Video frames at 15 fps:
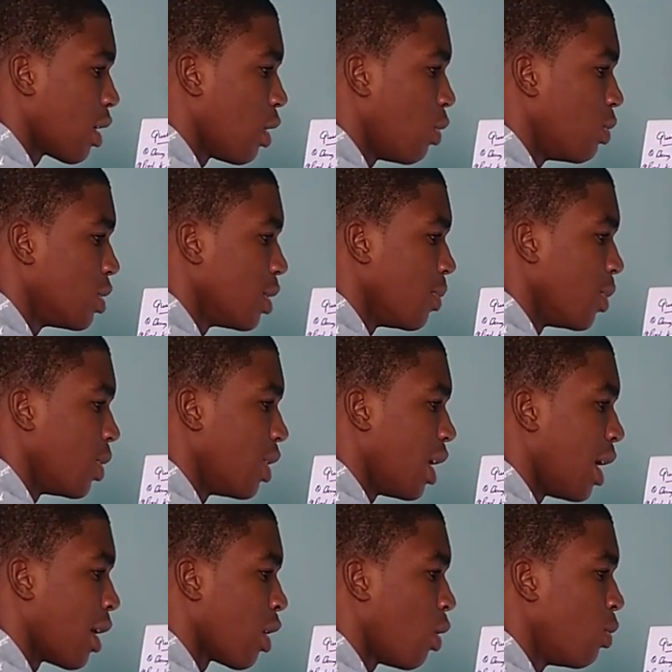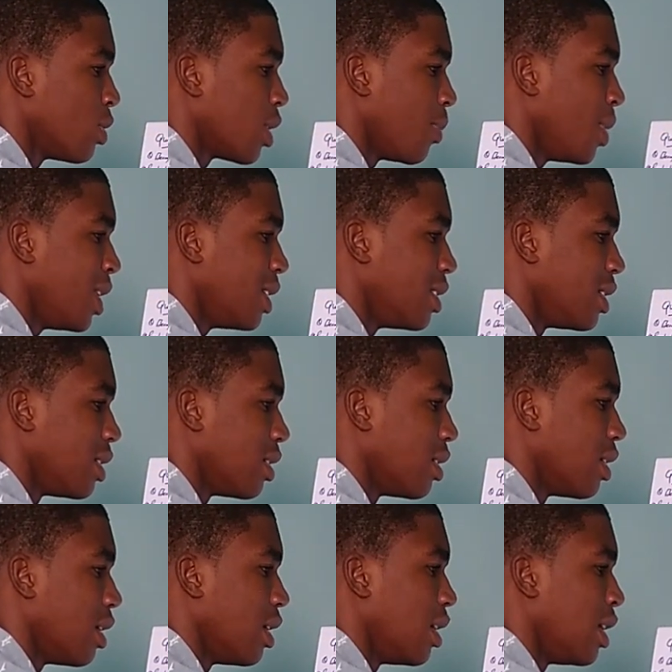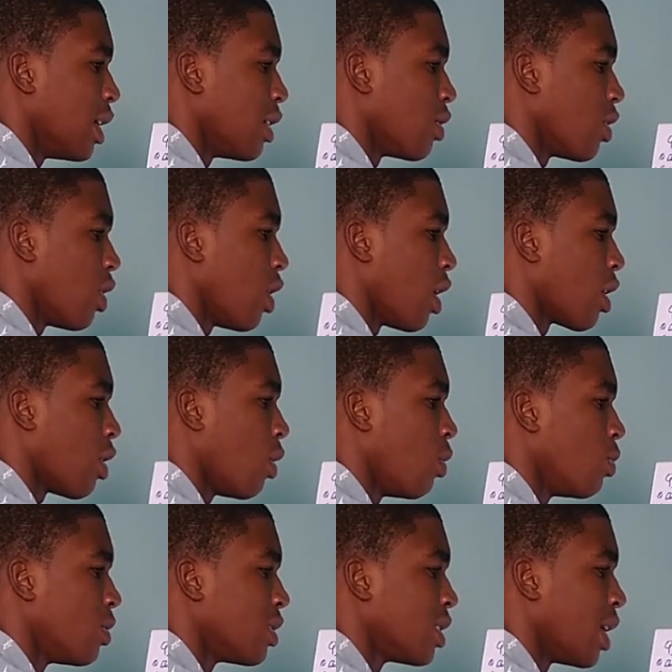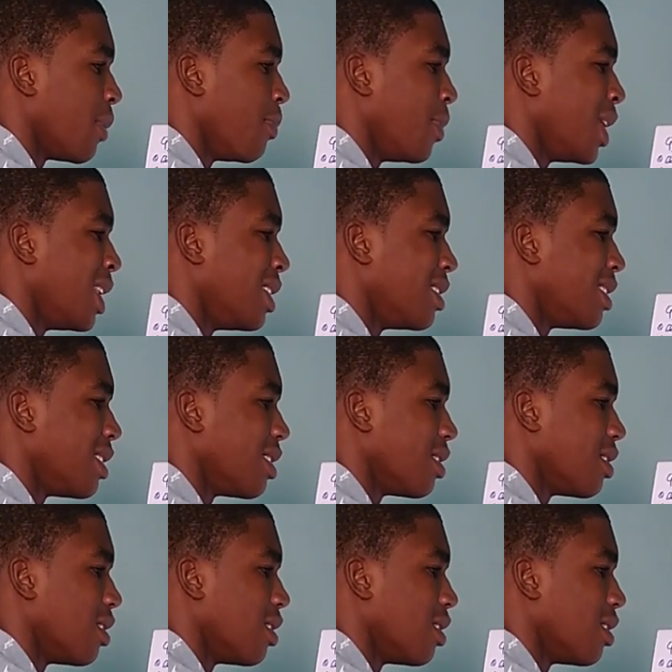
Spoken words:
accountable. Accountability. Yeah, accountability.